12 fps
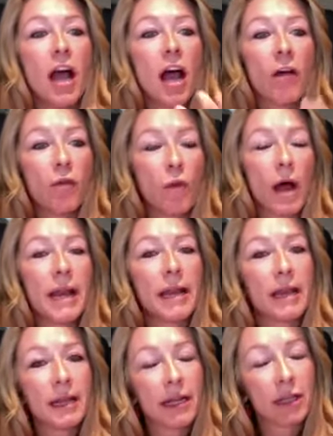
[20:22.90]
of
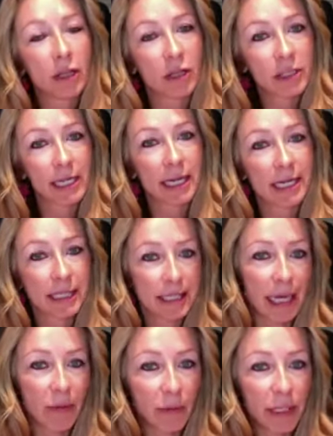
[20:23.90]
what it looks like in
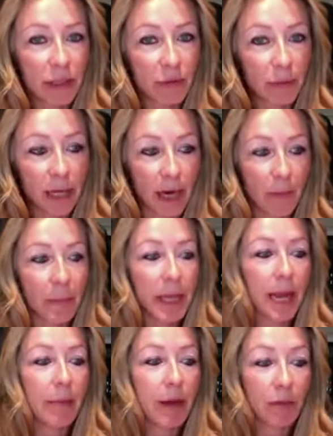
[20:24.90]
10 weeks from now.
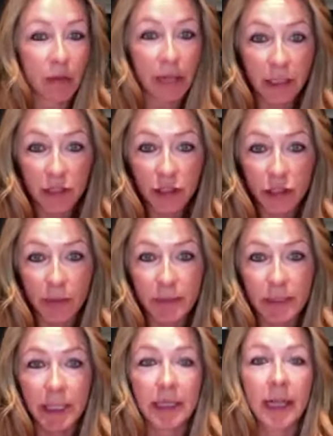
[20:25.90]
And my relationships
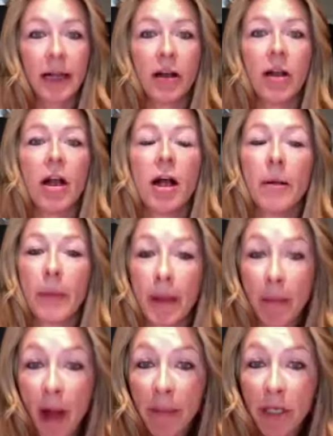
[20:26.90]
in there, my
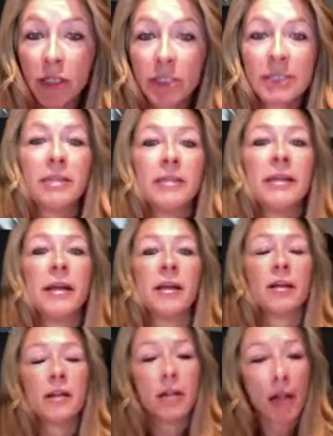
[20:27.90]
mommyhood's in there,
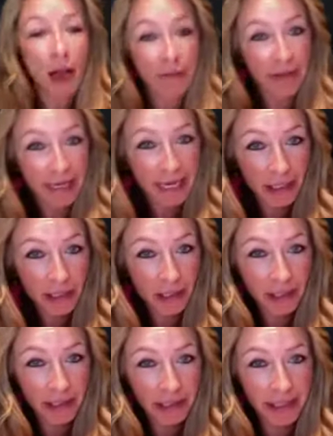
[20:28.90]
a
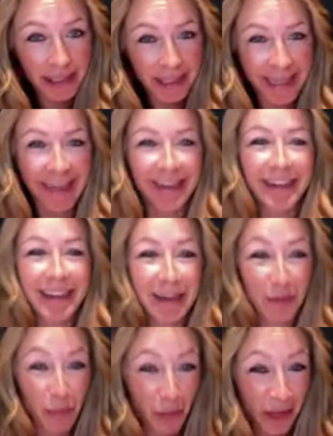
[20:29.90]
vacation is in there that
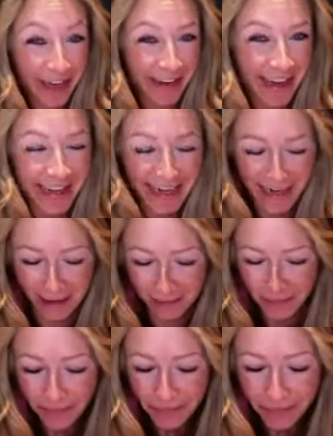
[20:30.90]
we're booking right
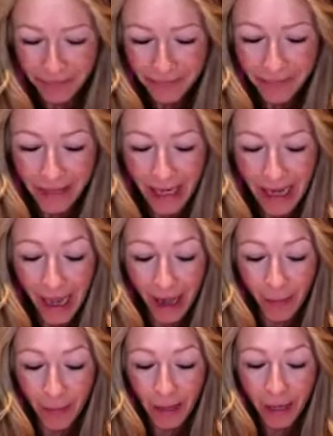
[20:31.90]
now.
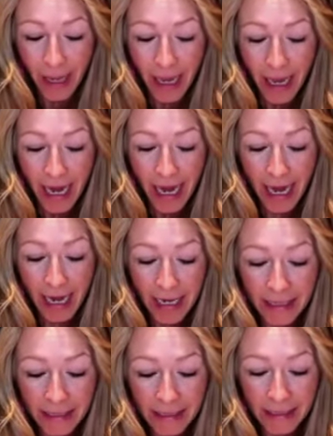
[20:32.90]
Um,
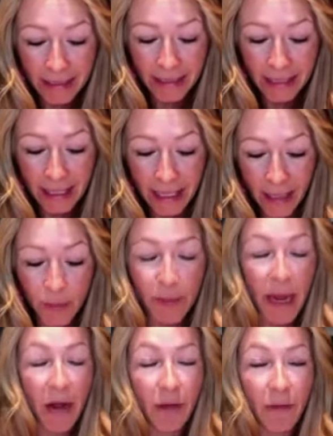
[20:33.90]
and it was
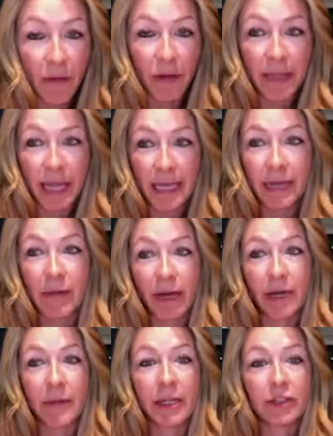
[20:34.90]
powerful. And then he
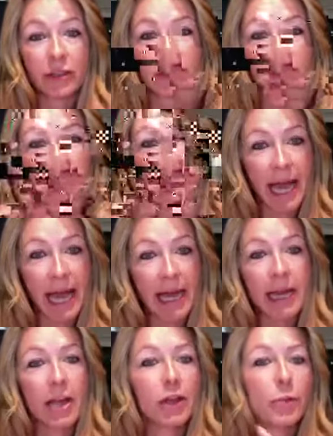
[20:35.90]
recommends you take
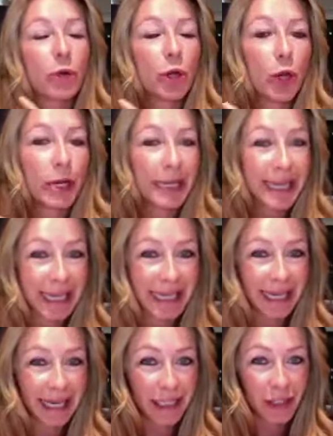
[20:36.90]
that and you put it on an
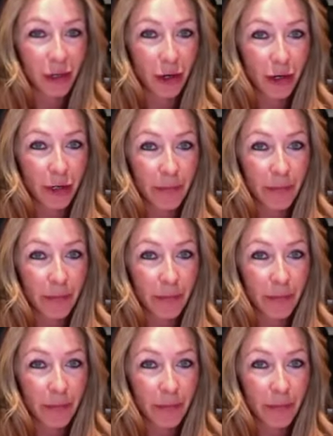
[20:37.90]
index card.